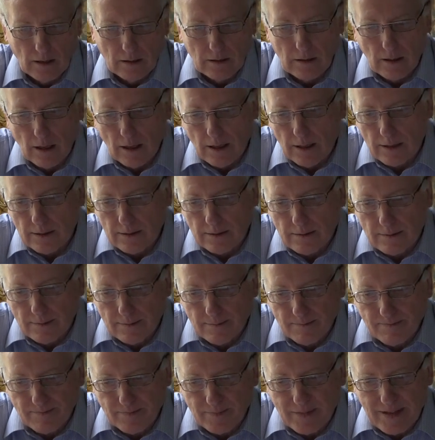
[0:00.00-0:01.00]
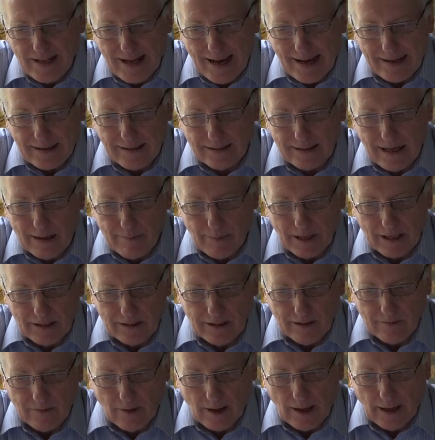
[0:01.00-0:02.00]
Third, the
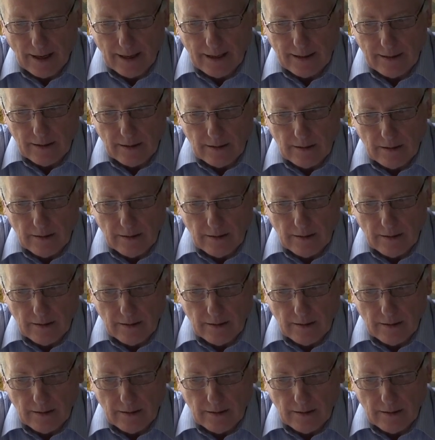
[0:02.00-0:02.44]
academic divide.